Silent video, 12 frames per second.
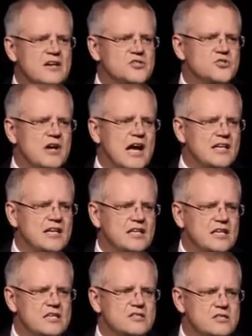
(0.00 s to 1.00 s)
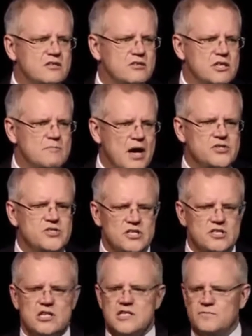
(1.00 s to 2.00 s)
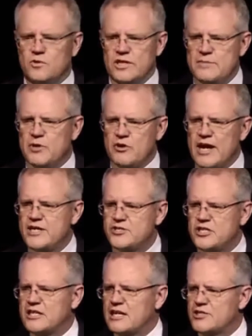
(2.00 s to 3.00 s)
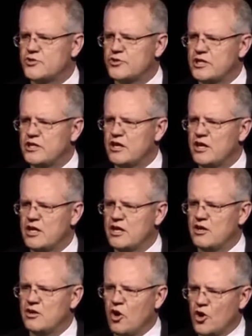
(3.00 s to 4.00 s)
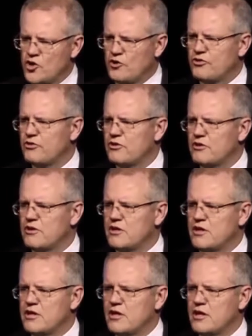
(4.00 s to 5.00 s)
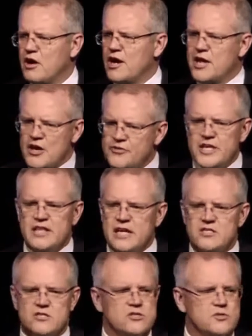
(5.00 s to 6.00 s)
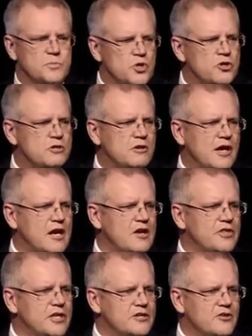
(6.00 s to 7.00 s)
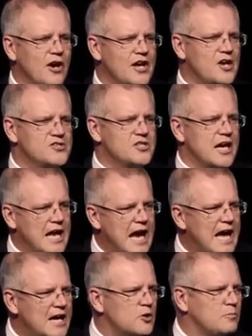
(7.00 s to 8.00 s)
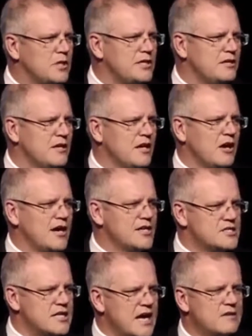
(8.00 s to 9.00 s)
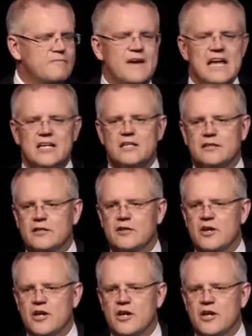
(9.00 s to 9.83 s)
Australia is the most successful immigration country on earth. I don't think that's disputed. I don't say it arguably. I say it emphatically.